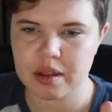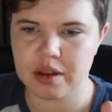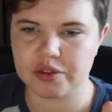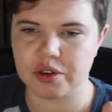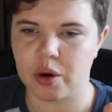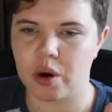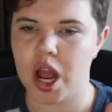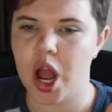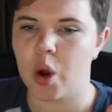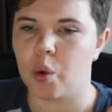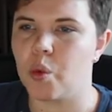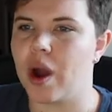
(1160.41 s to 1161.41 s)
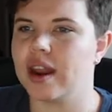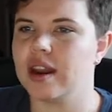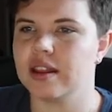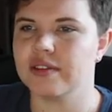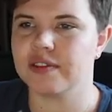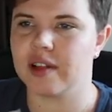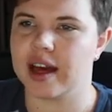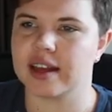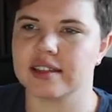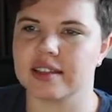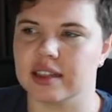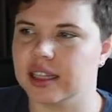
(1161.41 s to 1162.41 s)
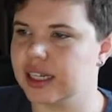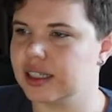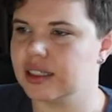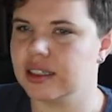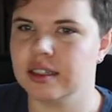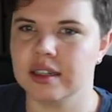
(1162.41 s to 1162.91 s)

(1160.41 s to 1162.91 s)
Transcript: So when the flag is clicked,